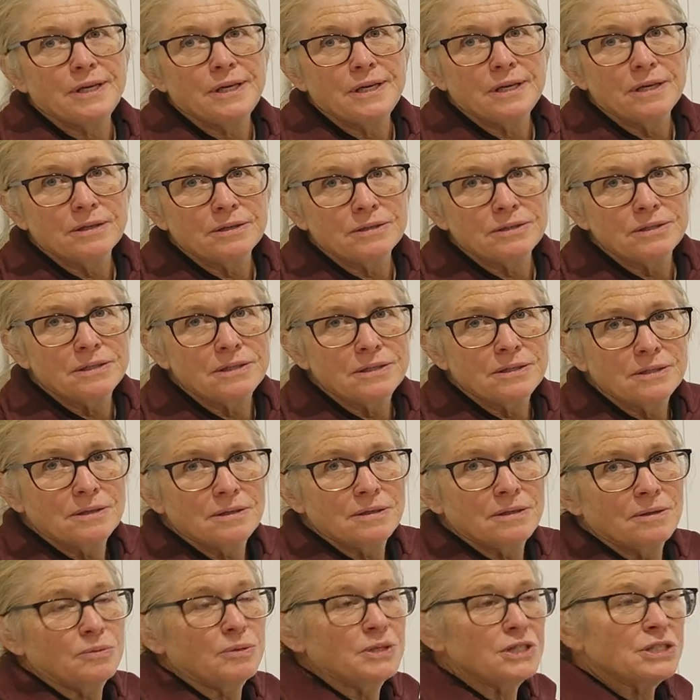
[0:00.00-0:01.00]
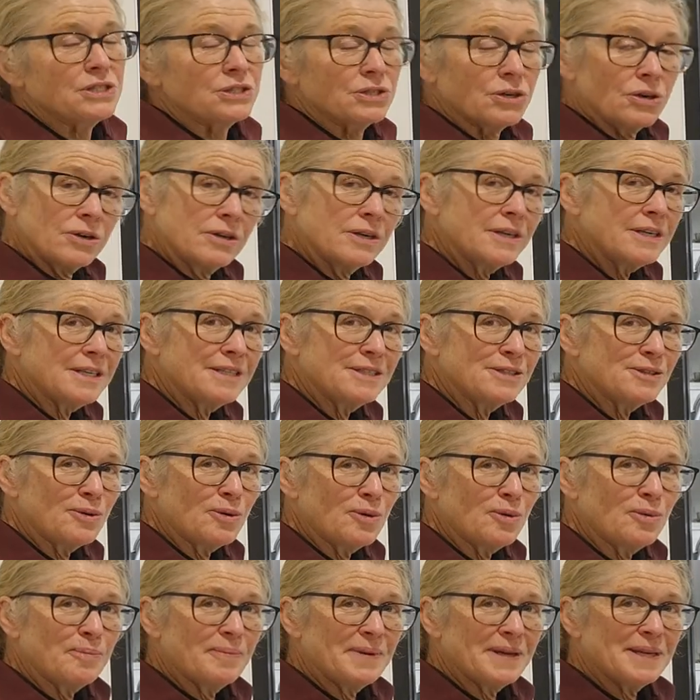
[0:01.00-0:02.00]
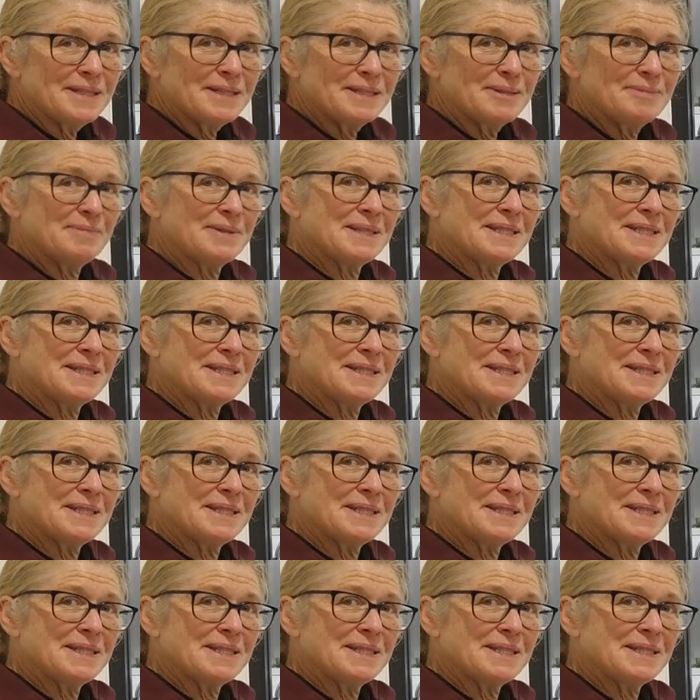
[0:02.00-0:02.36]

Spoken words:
years. We started as a home-based